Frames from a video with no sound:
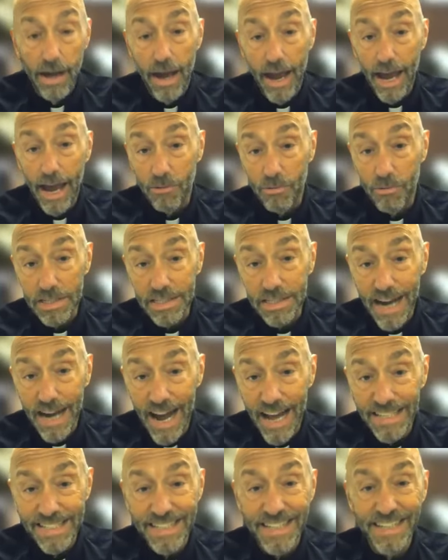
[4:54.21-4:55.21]
and
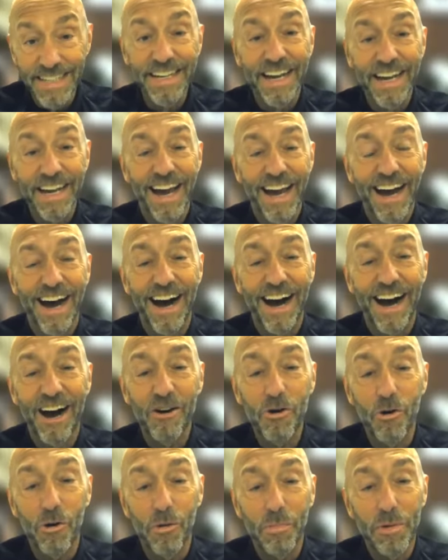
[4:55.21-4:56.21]
Wisconsin
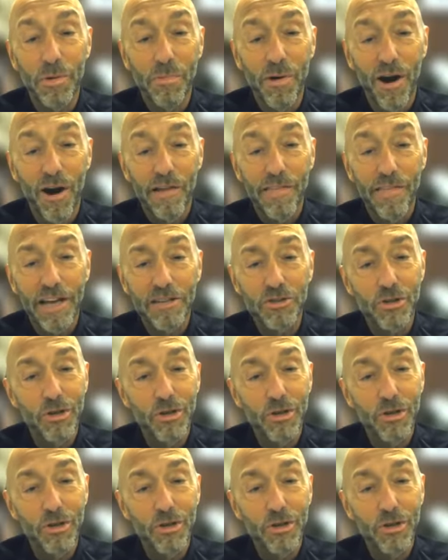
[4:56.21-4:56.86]
who will be part of that.